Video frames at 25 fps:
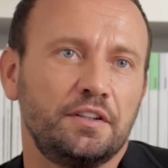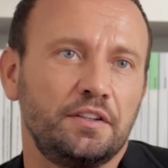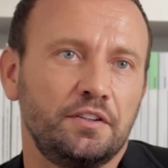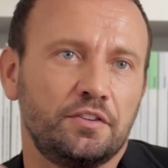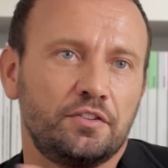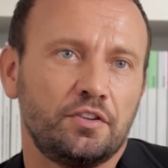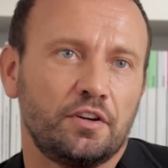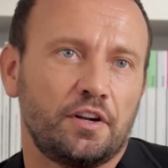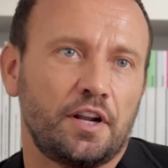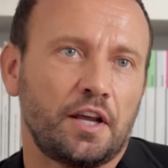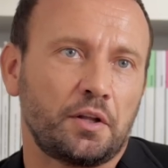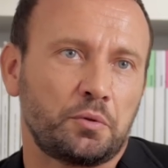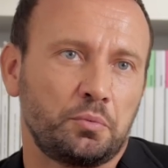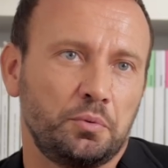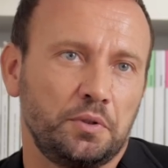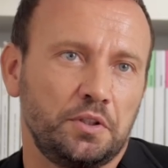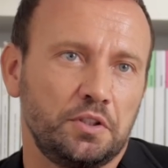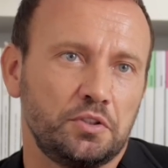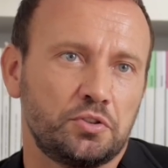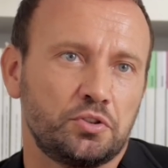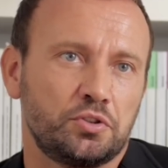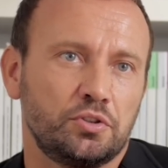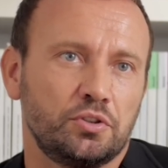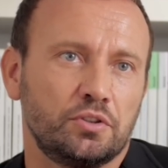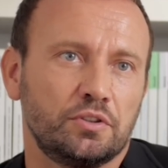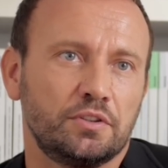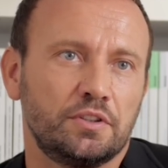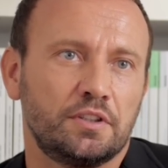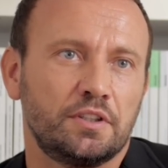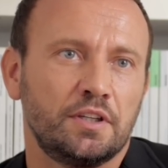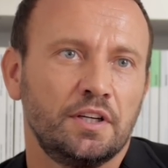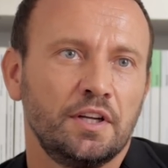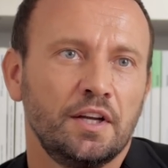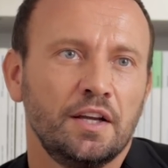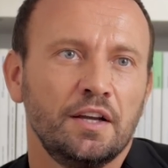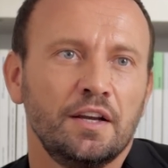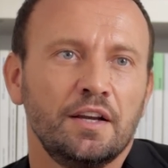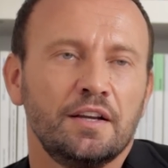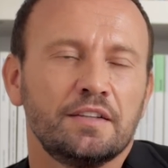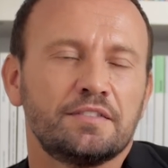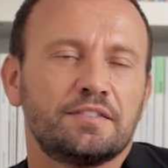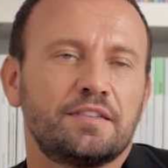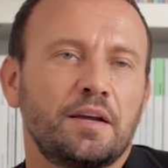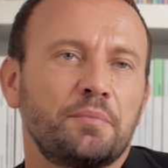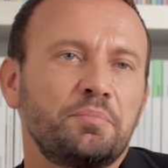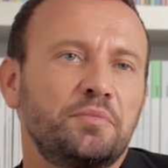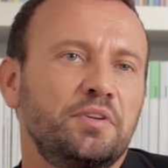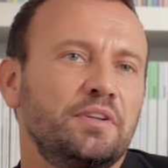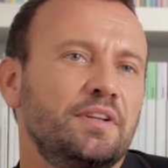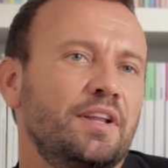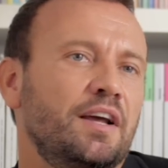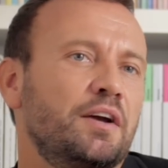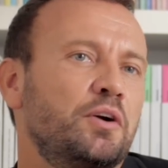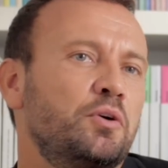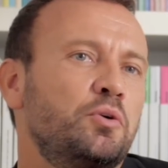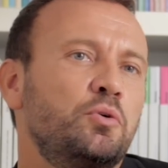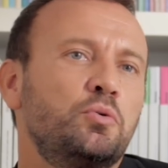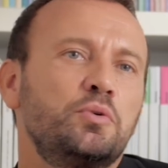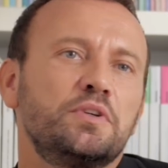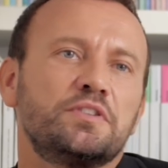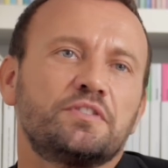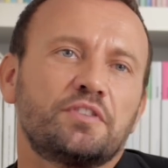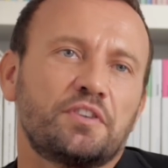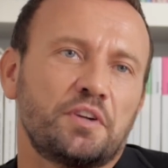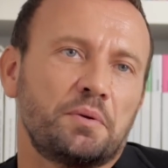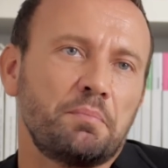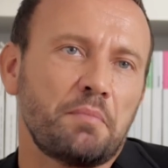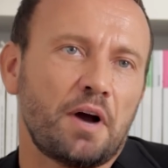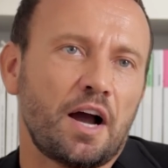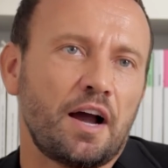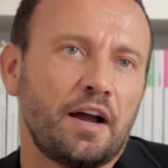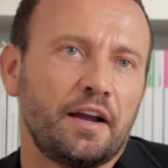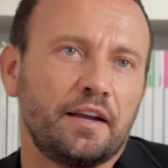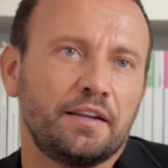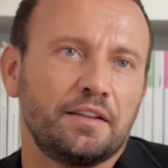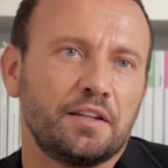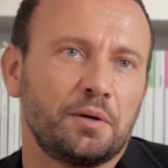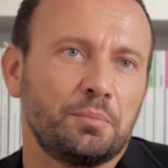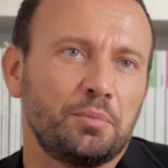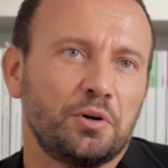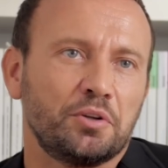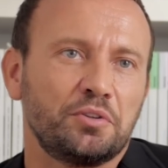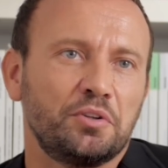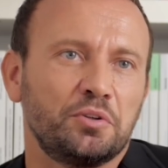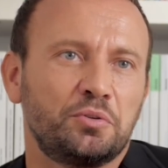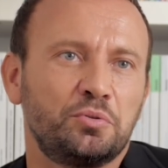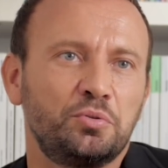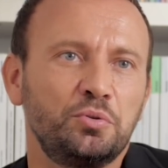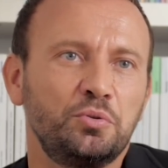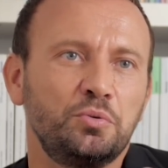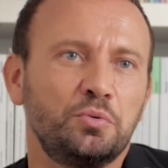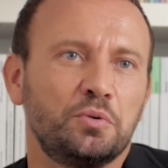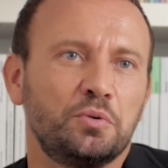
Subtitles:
and interact with each other. Something I always remind about the two